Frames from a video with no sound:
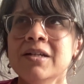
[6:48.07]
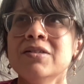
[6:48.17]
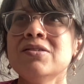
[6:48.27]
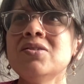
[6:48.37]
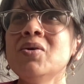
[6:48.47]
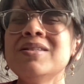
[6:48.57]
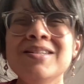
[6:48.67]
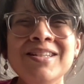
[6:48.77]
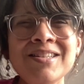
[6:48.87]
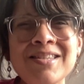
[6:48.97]
So it's an
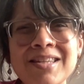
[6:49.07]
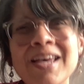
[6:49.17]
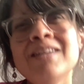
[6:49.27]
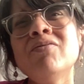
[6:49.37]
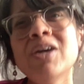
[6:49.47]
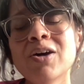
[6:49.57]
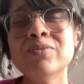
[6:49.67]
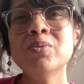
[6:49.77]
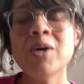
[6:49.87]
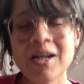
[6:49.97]
insane way of
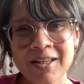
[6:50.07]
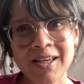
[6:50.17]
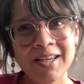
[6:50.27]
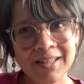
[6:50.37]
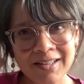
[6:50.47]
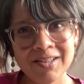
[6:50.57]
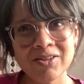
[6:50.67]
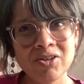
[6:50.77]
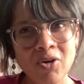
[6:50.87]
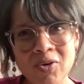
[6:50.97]
working, you
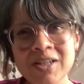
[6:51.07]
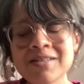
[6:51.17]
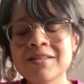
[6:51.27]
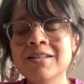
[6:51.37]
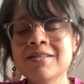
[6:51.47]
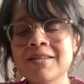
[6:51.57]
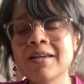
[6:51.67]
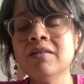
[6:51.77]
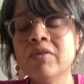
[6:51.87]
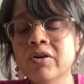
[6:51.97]
know, it's an
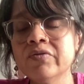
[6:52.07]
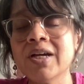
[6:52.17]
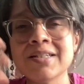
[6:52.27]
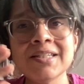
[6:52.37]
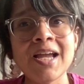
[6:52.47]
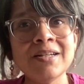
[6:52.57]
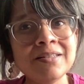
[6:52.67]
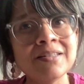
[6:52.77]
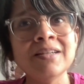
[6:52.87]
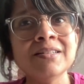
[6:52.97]
insane way of getting
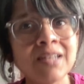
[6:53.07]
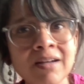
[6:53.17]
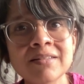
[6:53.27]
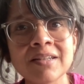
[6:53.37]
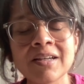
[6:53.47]
anything done.